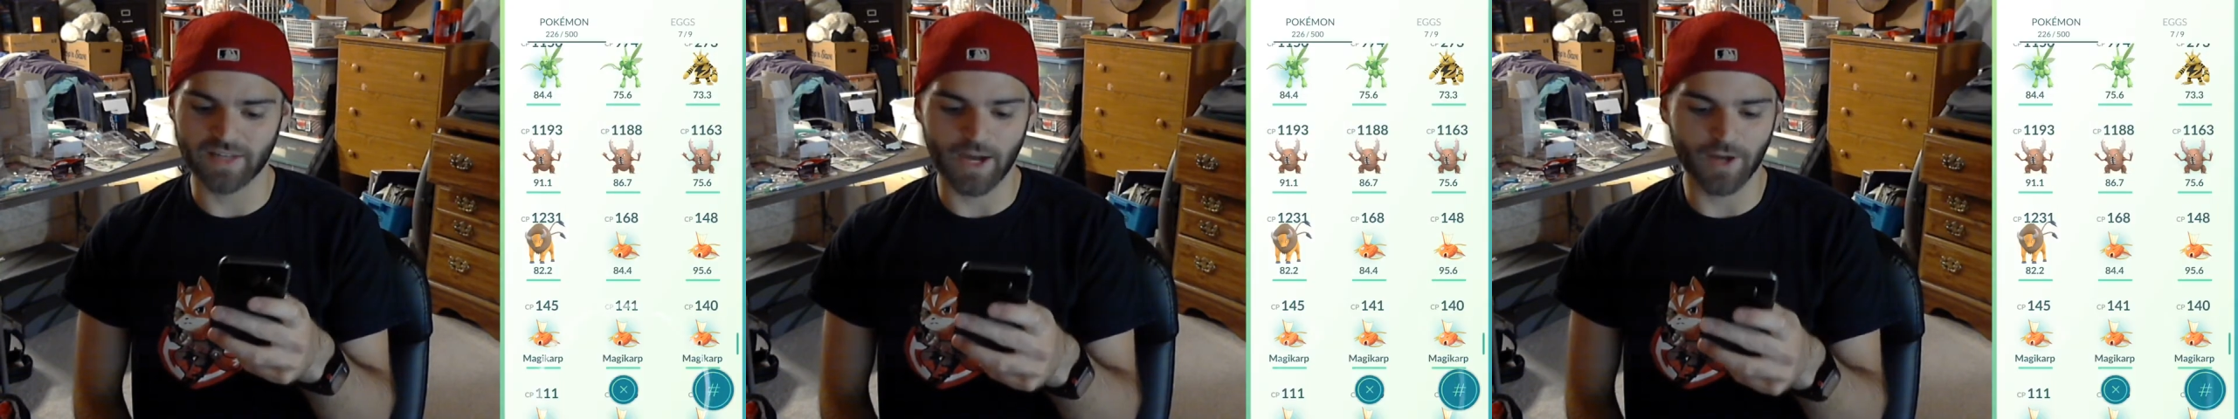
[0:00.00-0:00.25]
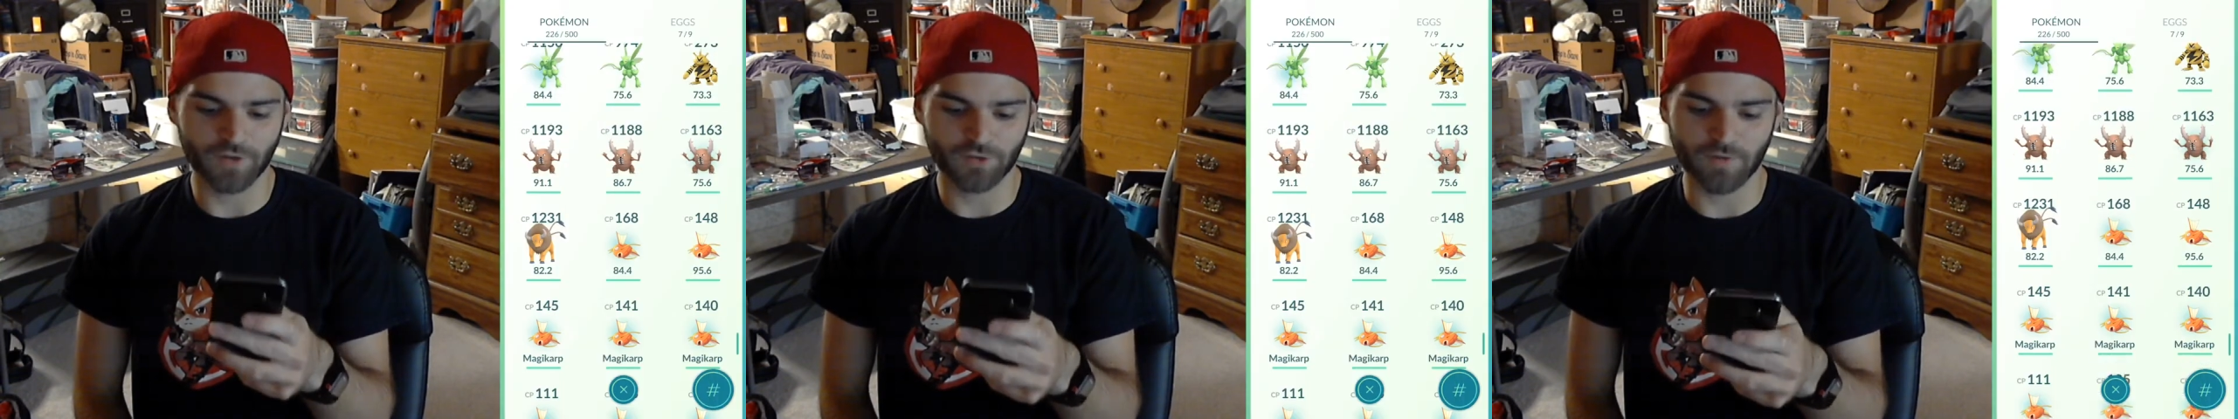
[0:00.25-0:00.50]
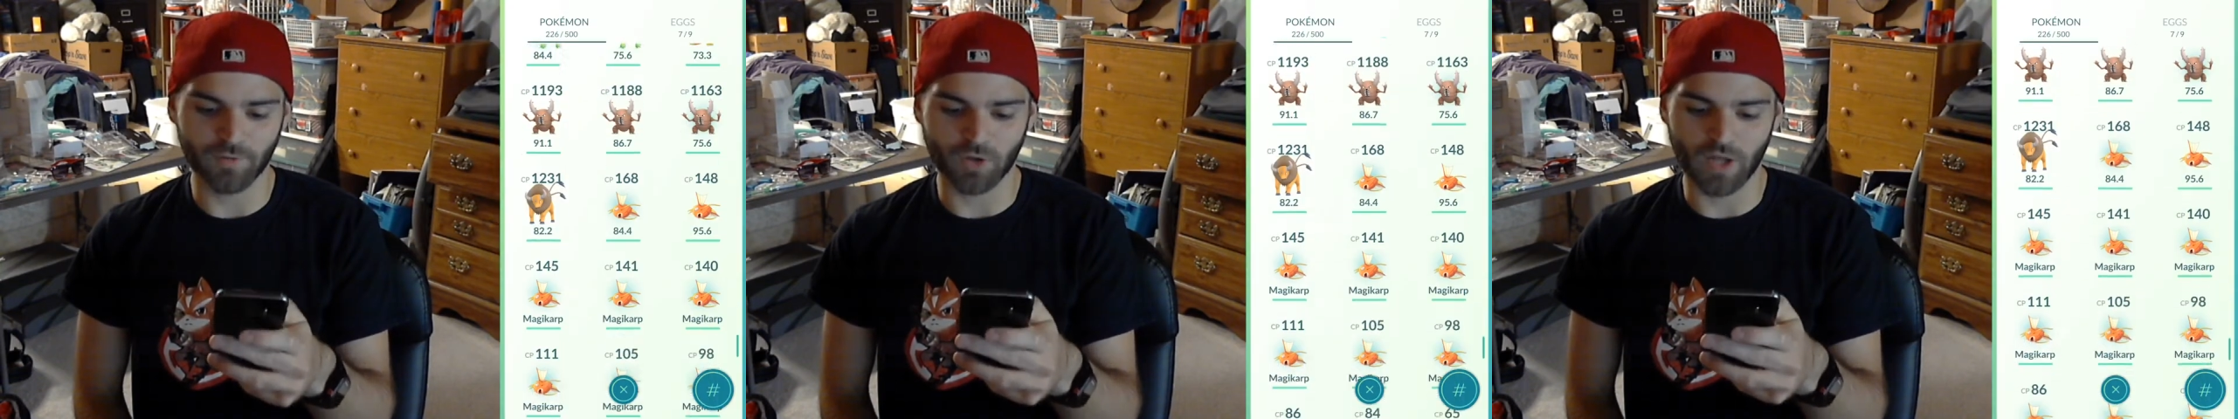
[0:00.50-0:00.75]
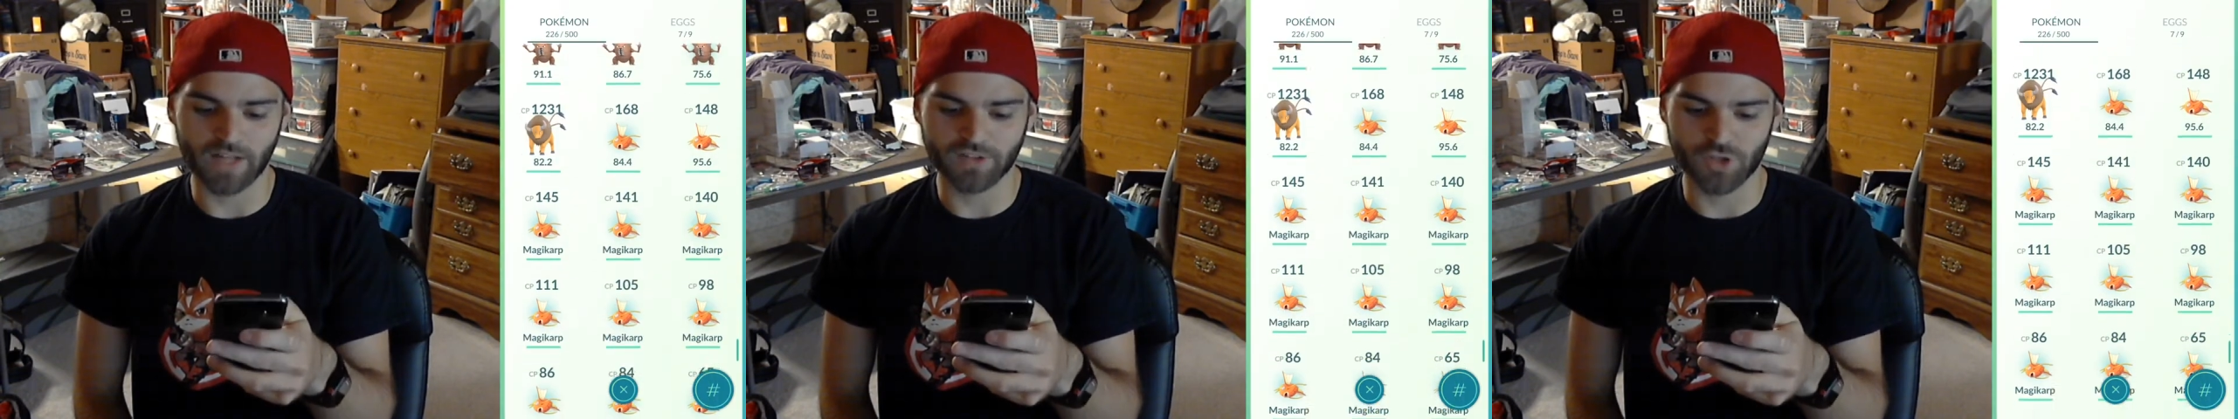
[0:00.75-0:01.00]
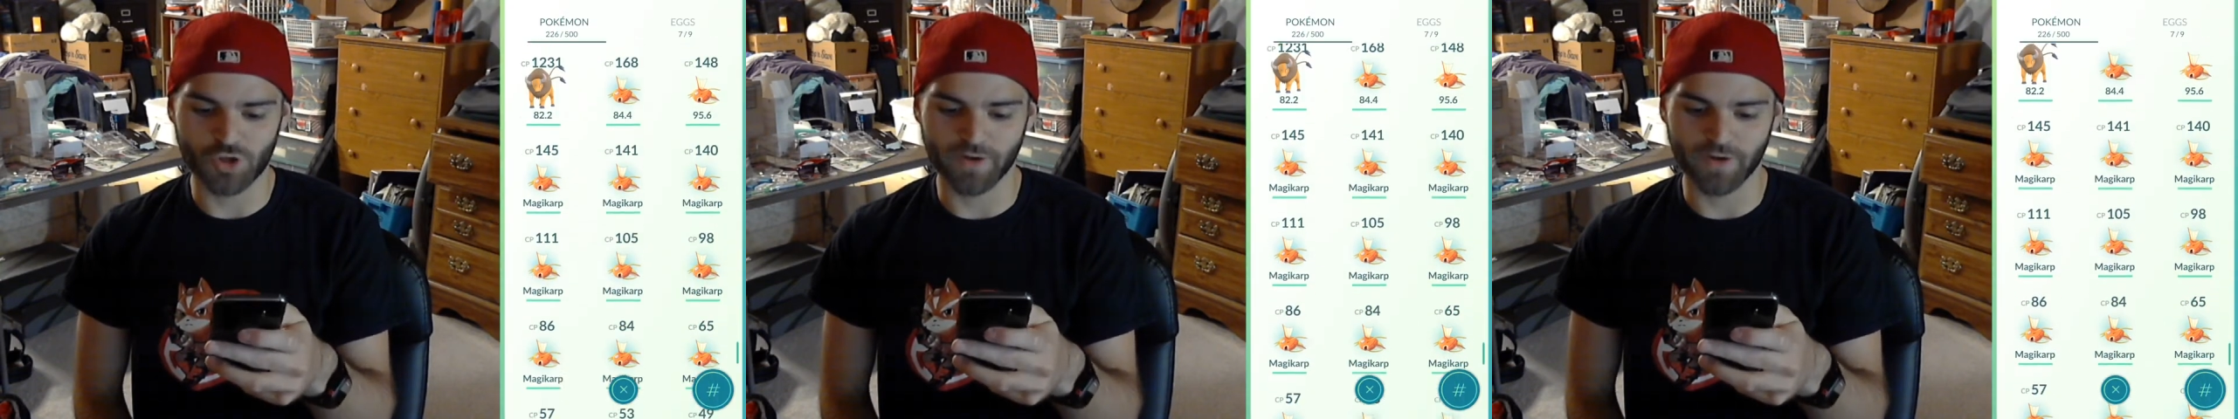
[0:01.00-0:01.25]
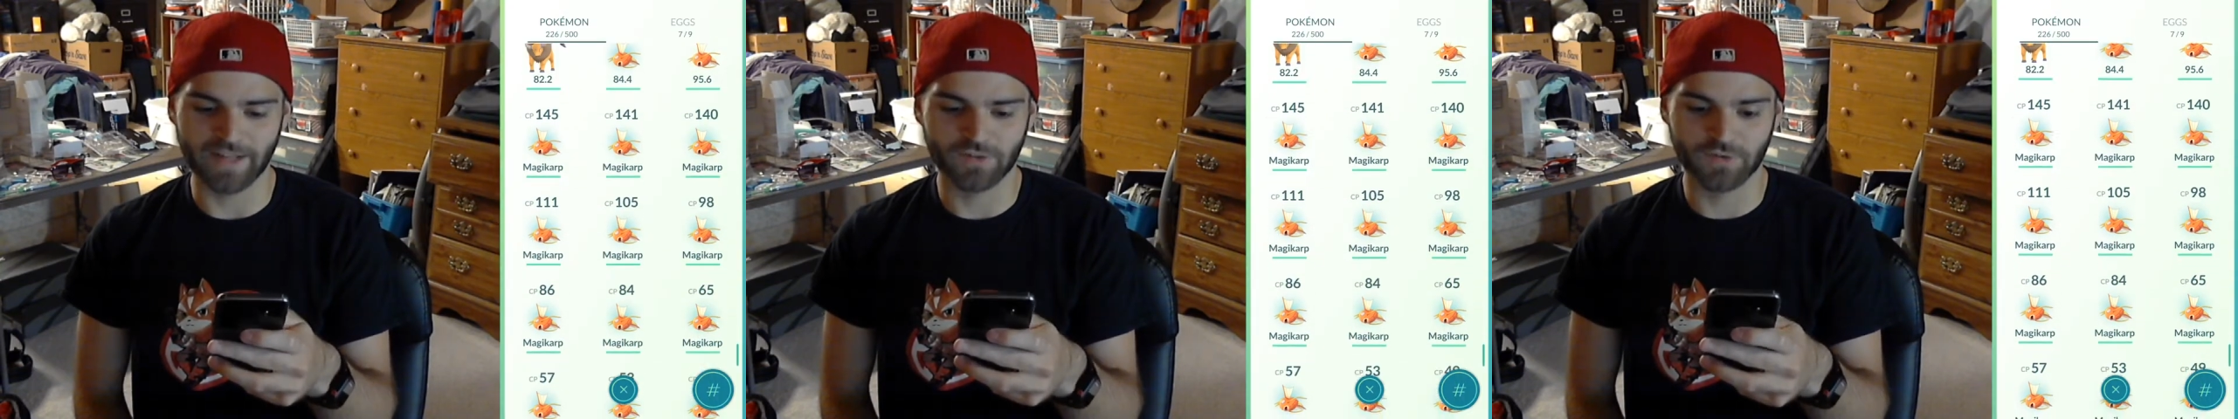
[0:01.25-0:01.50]
I also have a lot to
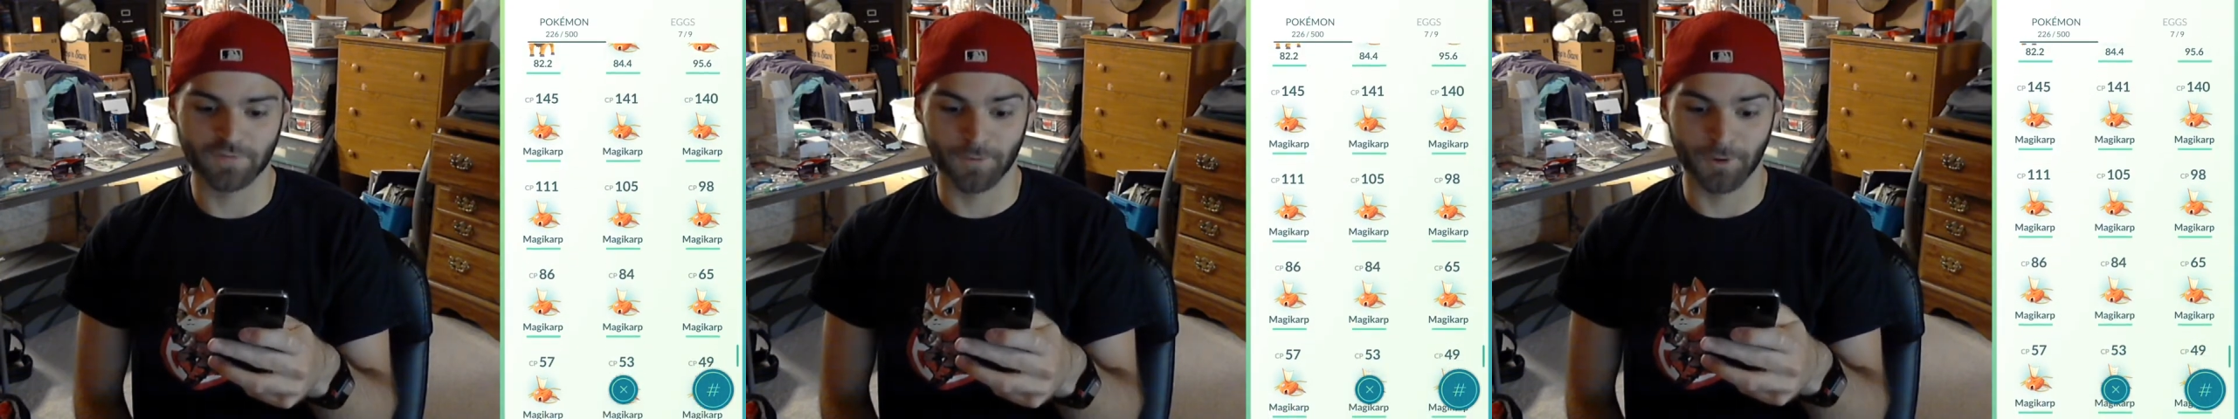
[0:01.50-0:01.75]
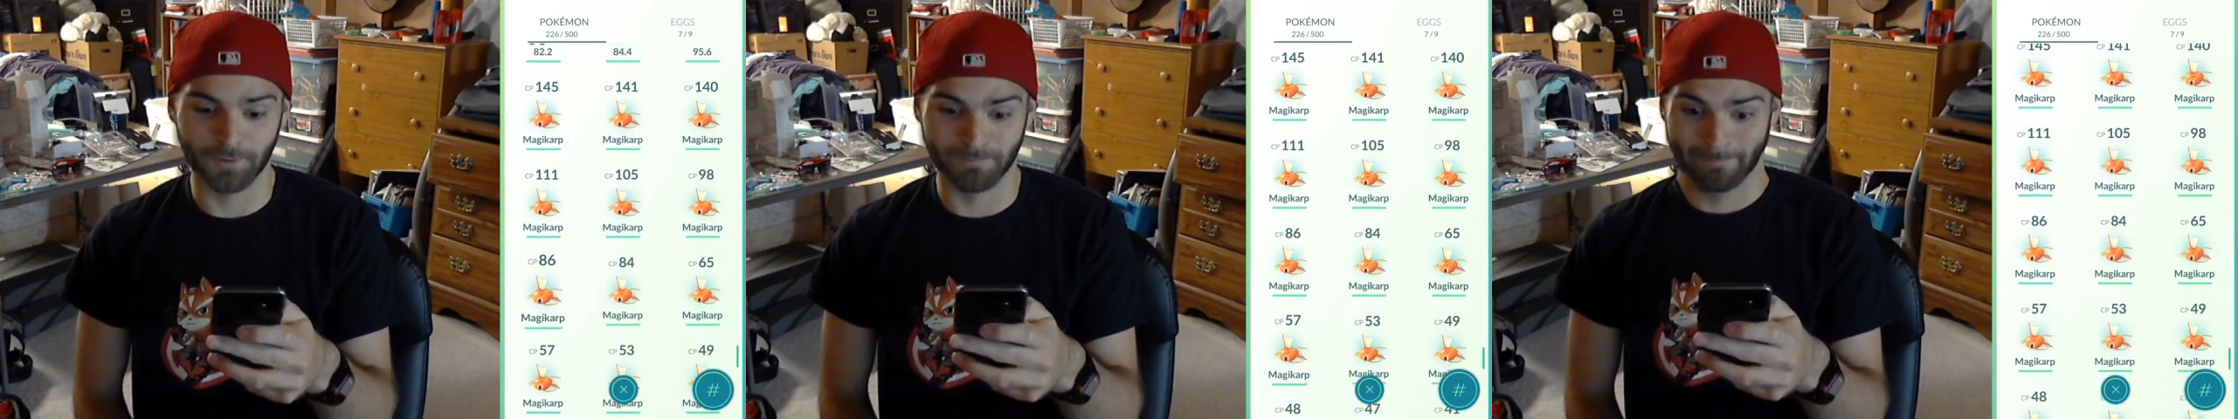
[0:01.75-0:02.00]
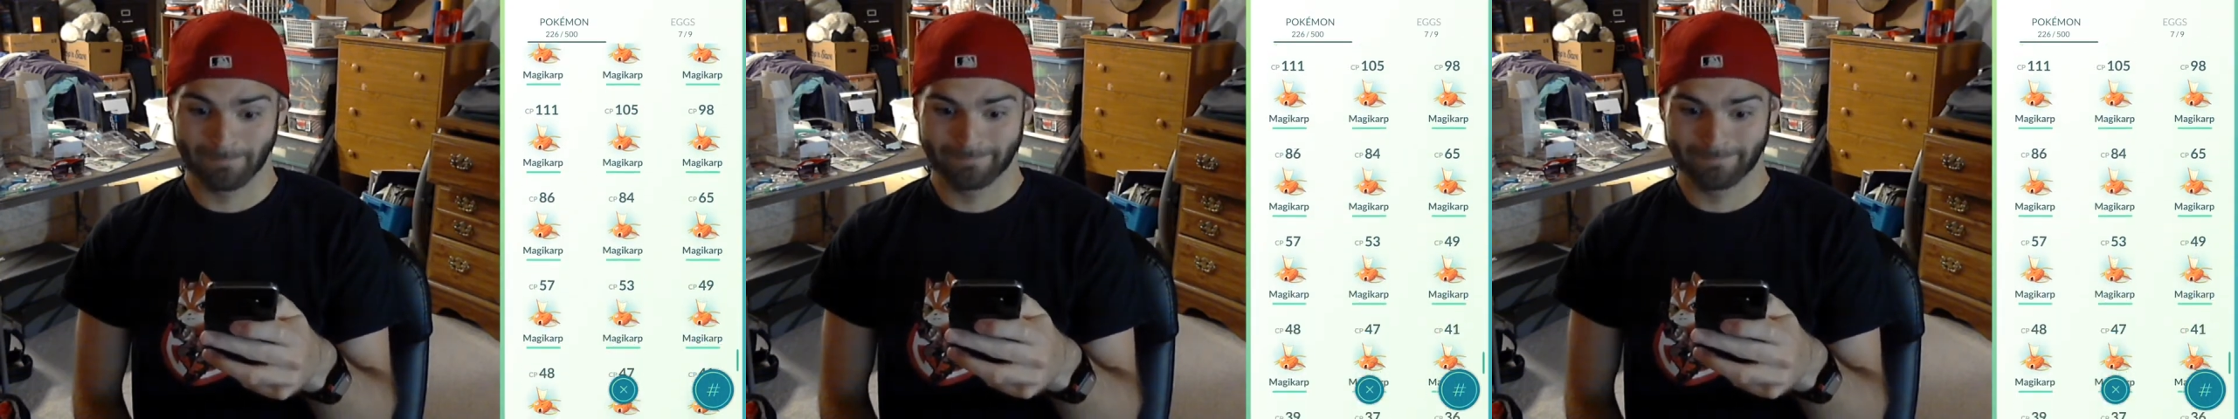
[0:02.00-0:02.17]
transfer.